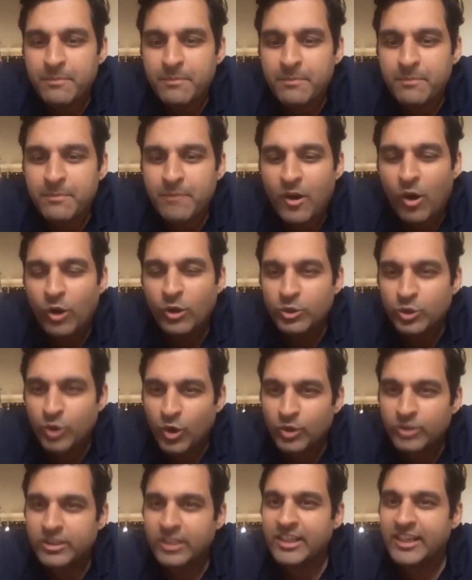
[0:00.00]

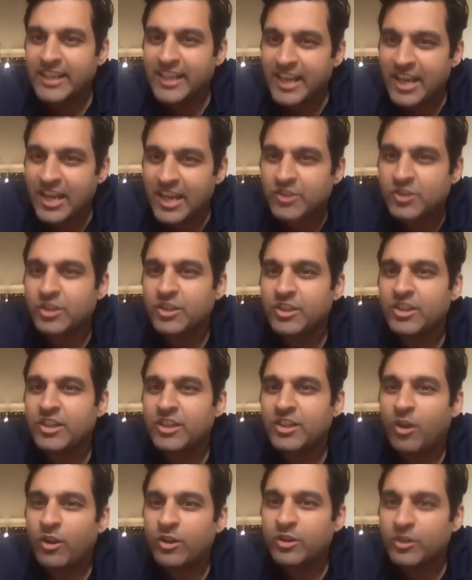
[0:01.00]
although the litigation and
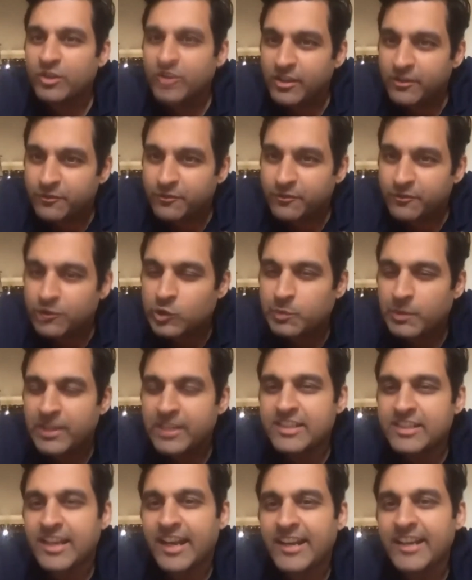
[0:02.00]
although the enforcement
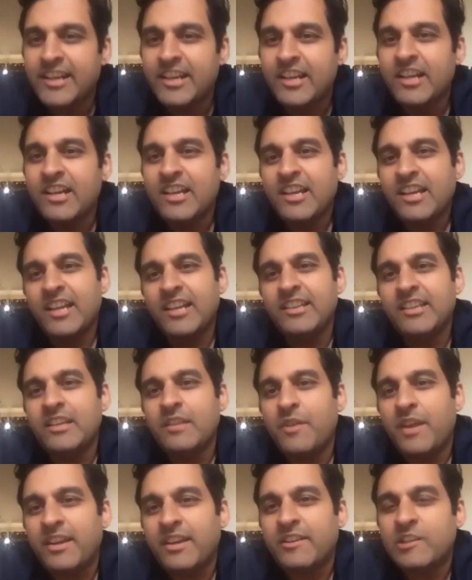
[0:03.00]
side in the
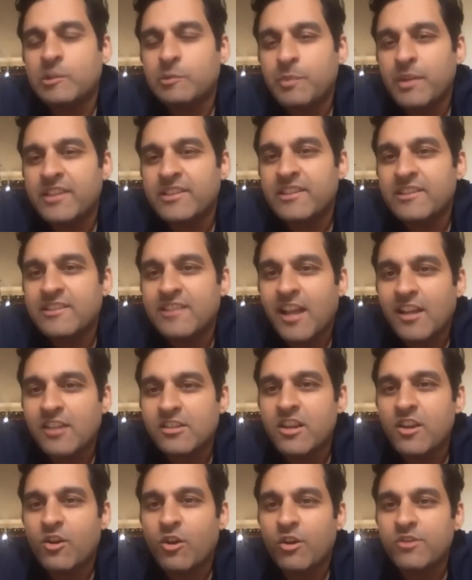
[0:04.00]
vehicle space is
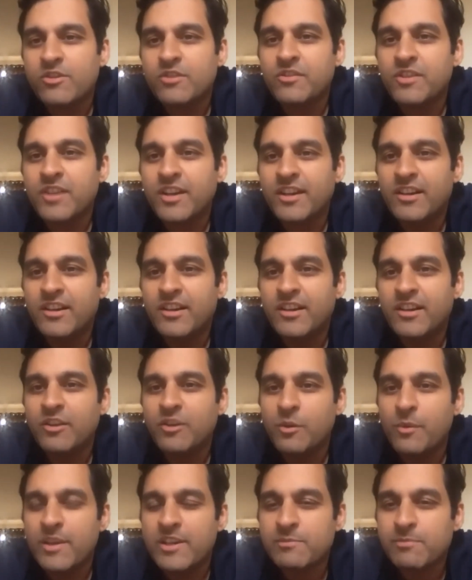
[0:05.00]
largely concentrated in the
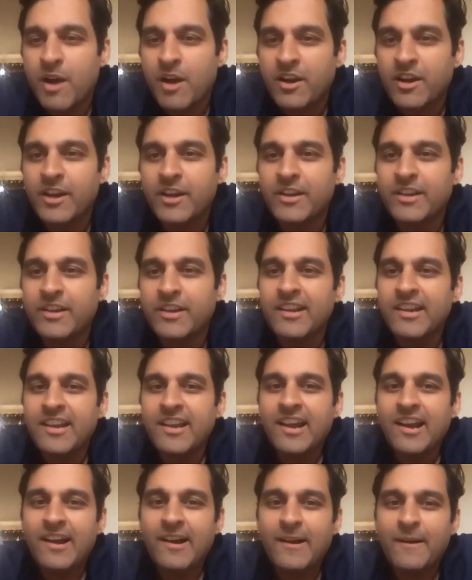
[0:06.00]
US market,
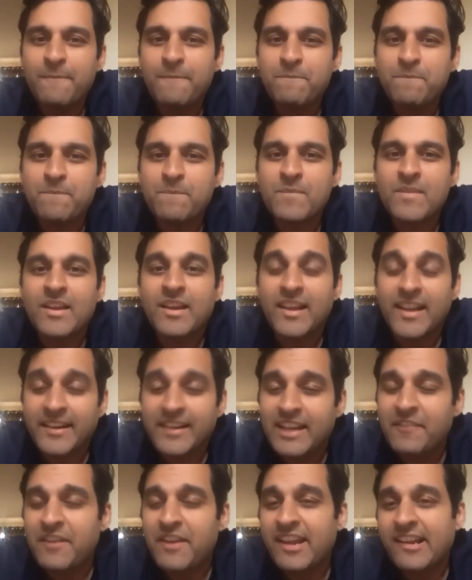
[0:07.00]

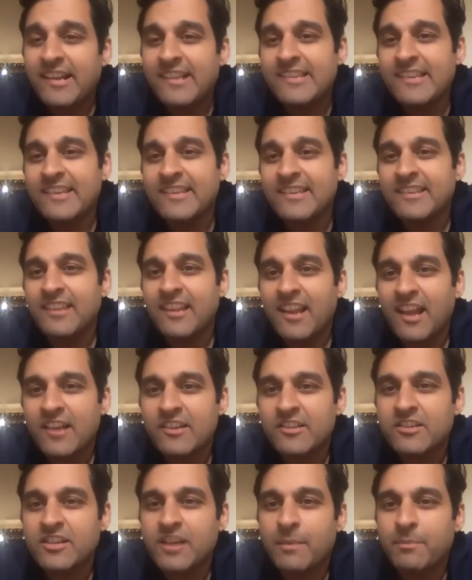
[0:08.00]
connected vehicles has in the
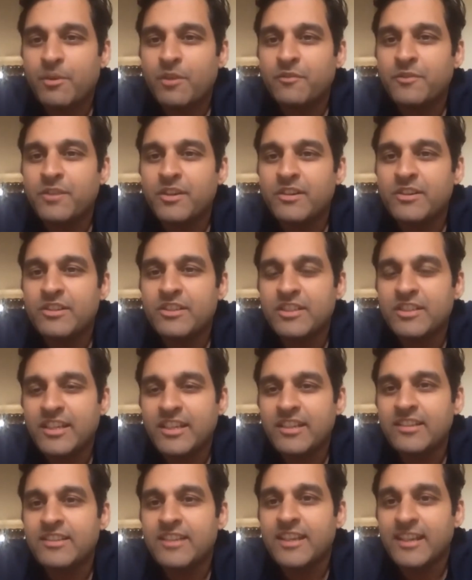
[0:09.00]
last couple of years
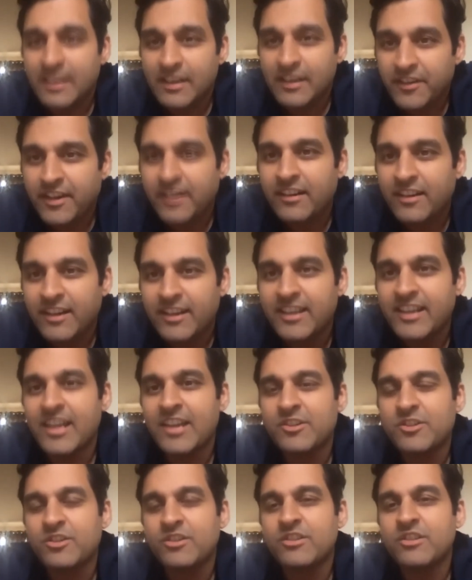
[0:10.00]
seen significant
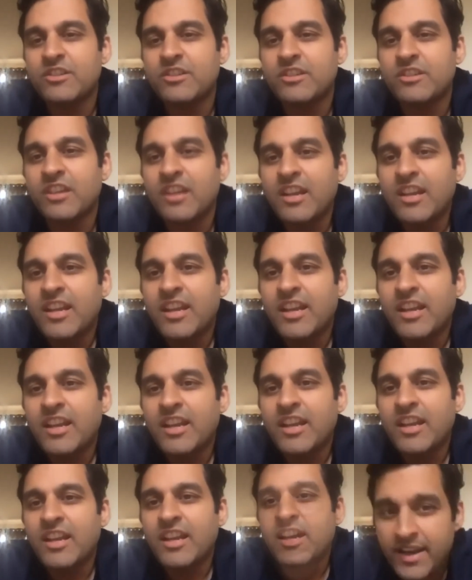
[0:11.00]
litigations in the
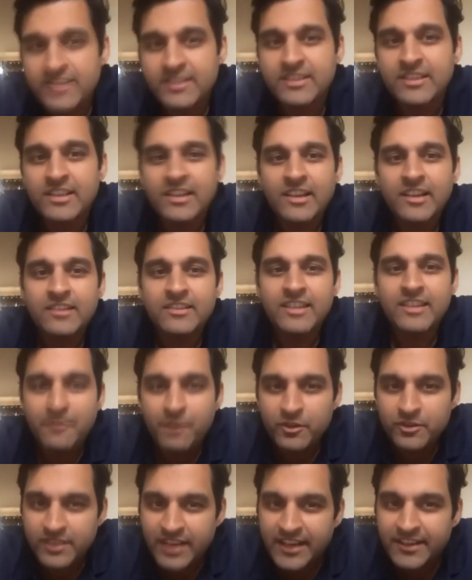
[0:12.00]
US. There
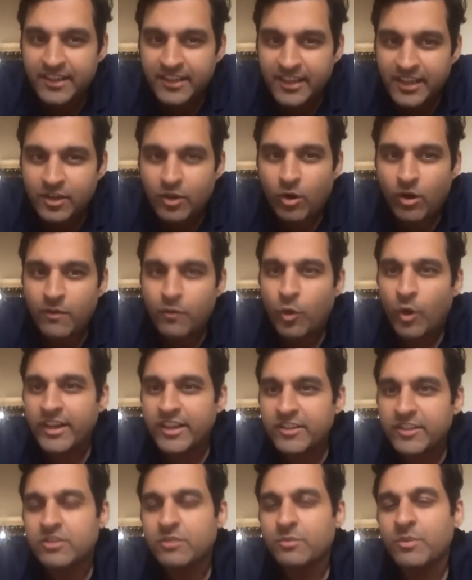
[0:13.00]
was an entity called
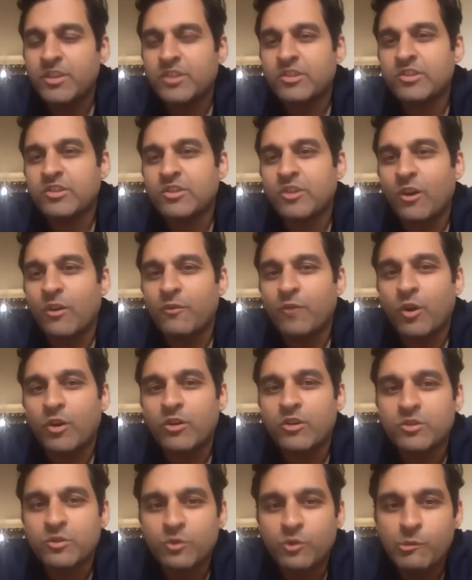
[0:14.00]
Voyage, which sort of
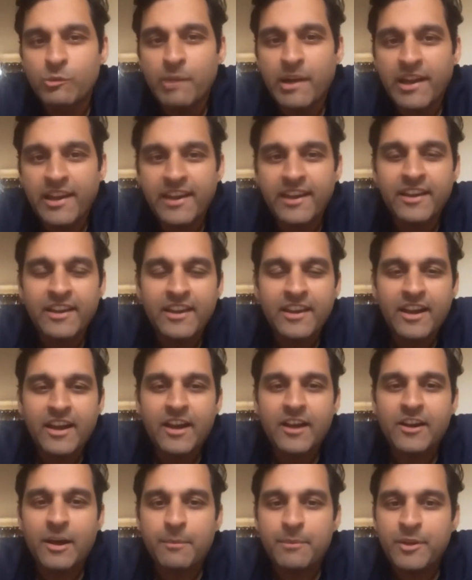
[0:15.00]
got sued by
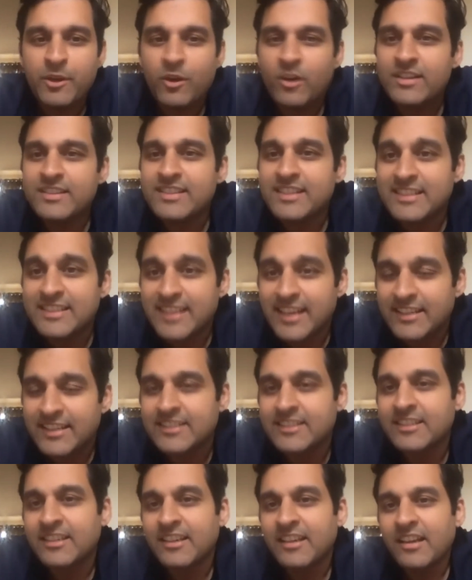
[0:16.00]
a company called
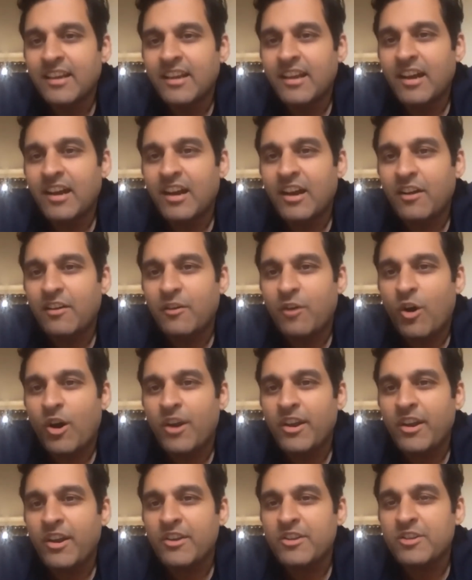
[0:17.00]
Success
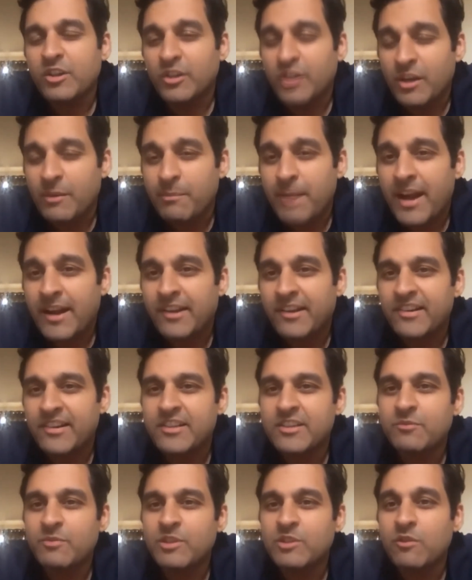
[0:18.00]
on certain
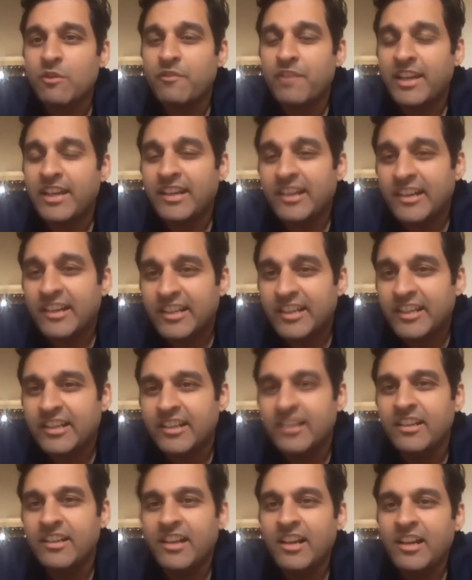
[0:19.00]
patents, which were very
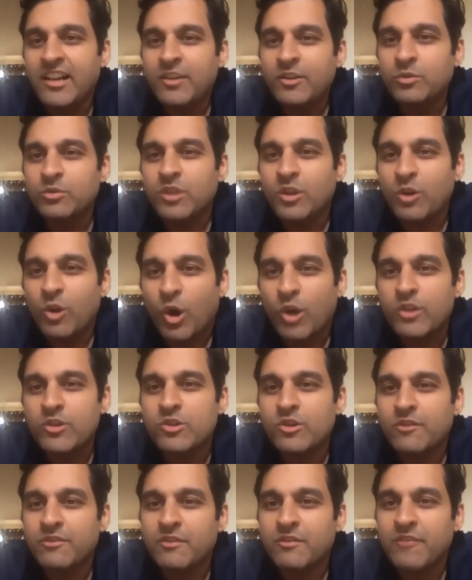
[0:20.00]
critical to the launch
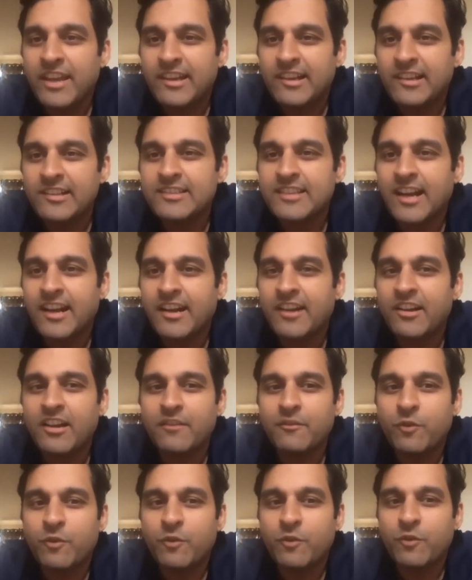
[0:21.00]
of the vehicles that
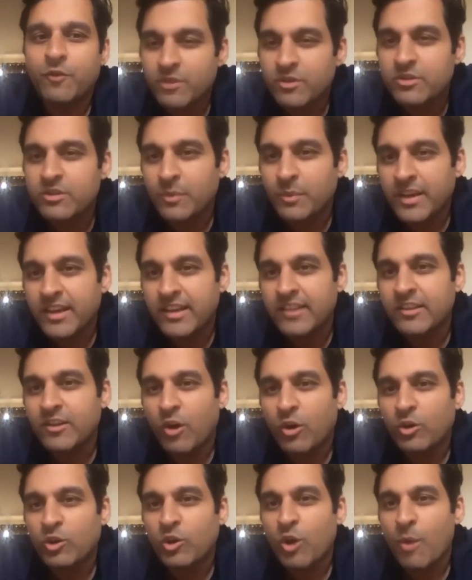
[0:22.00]
Voyage was doing in the
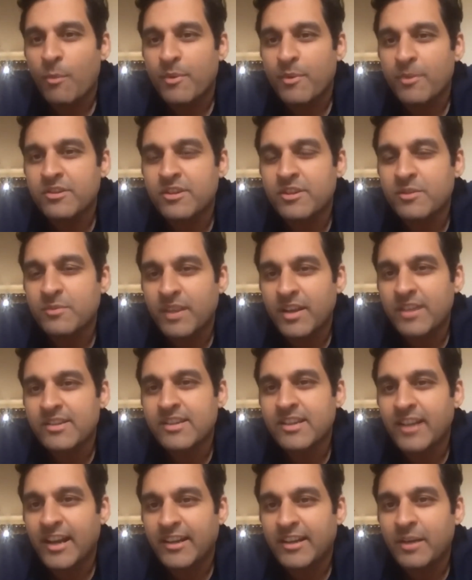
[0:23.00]
autonomous as well as
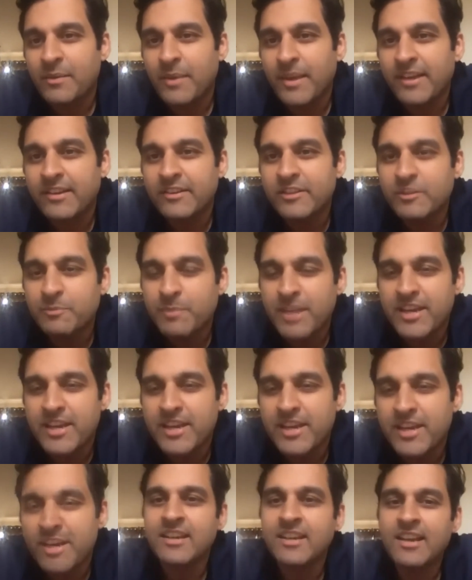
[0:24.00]
connected vehicle
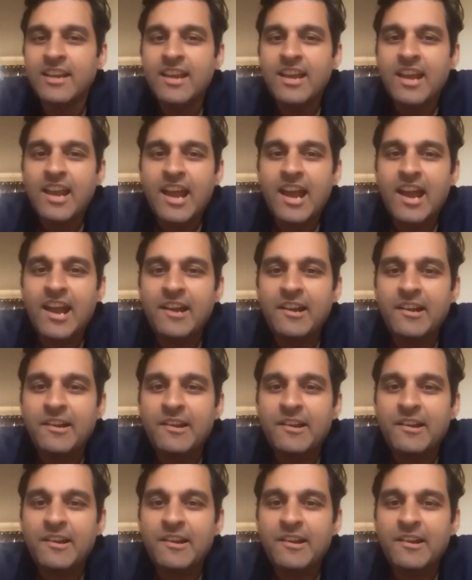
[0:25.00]
space. And